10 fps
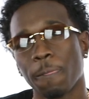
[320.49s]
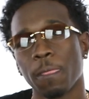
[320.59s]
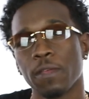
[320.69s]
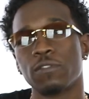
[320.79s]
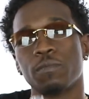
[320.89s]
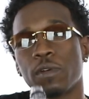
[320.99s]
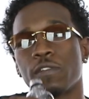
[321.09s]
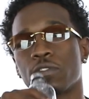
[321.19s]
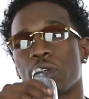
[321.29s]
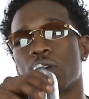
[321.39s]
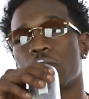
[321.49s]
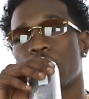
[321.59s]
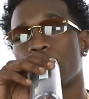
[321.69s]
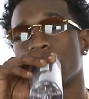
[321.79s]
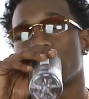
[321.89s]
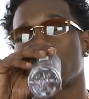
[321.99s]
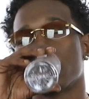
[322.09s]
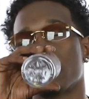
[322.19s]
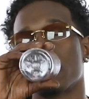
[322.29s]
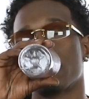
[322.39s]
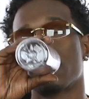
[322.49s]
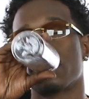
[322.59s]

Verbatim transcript: There's some buffs gone right now, son.